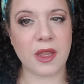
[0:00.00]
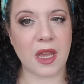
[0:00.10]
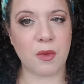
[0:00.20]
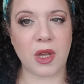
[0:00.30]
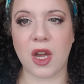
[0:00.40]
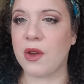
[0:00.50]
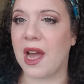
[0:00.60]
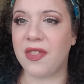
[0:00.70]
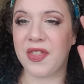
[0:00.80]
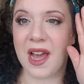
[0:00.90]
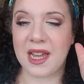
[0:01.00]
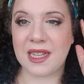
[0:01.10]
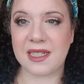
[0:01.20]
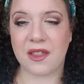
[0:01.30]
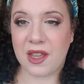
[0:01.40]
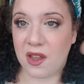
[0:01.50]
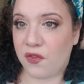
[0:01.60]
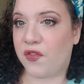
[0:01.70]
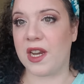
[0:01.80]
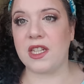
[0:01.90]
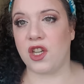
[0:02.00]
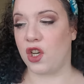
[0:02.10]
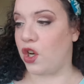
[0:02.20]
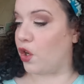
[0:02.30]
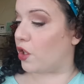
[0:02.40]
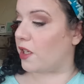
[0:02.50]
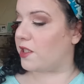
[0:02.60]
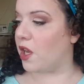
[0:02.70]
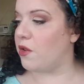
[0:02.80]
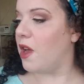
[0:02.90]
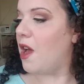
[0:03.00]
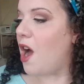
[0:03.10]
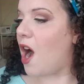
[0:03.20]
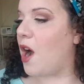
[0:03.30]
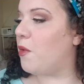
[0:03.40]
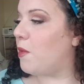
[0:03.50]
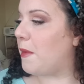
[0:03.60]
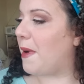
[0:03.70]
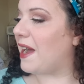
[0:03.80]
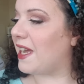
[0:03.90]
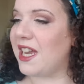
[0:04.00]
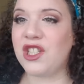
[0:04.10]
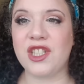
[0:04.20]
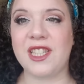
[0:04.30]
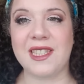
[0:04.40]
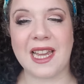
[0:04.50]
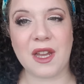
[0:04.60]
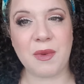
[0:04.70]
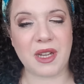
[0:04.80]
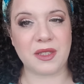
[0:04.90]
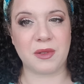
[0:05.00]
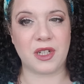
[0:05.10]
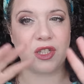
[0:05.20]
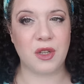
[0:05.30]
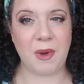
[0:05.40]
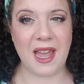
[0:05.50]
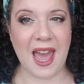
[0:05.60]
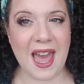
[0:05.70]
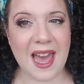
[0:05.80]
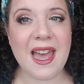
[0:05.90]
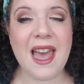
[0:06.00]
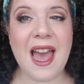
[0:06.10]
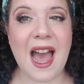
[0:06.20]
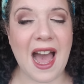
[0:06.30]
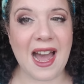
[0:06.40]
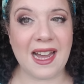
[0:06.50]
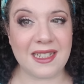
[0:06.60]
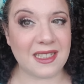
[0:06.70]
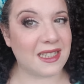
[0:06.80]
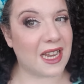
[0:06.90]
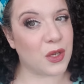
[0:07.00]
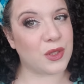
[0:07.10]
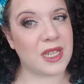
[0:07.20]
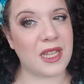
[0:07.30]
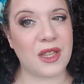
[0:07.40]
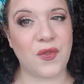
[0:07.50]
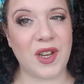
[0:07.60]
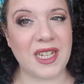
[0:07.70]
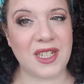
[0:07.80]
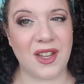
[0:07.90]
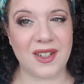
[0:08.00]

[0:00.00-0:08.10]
There we go, and that is the finished look. So I will be back in just a second because I'm going to do my hair and then you'll see the finished